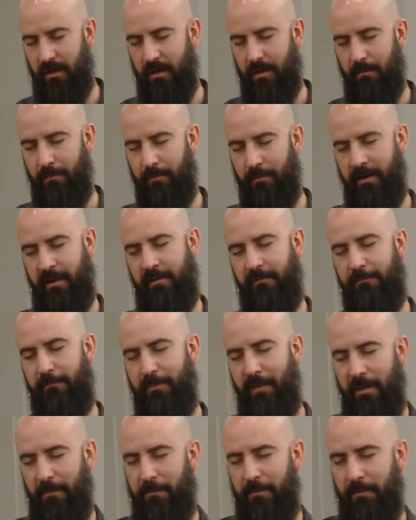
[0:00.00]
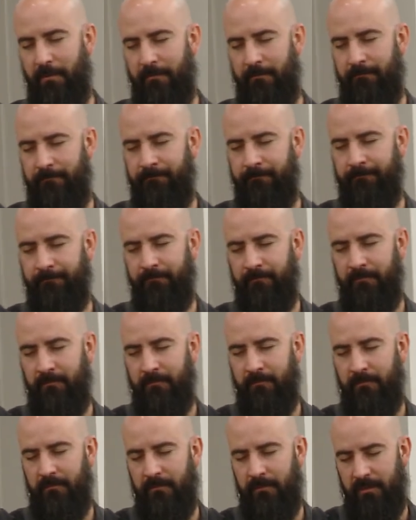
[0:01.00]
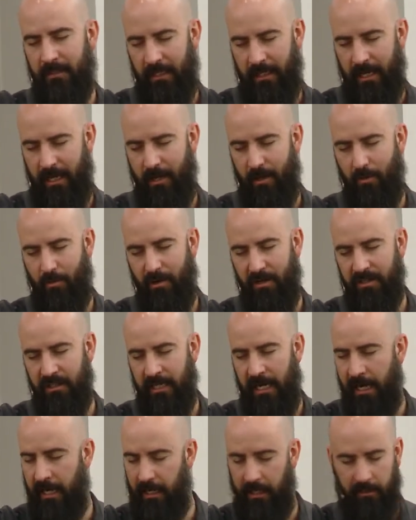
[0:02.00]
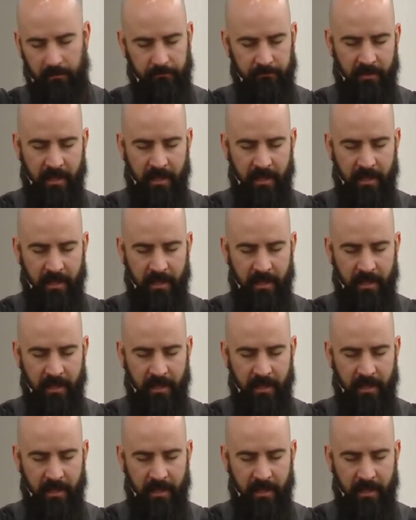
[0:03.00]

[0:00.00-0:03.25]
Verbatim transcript: uh, brave people today who are dating,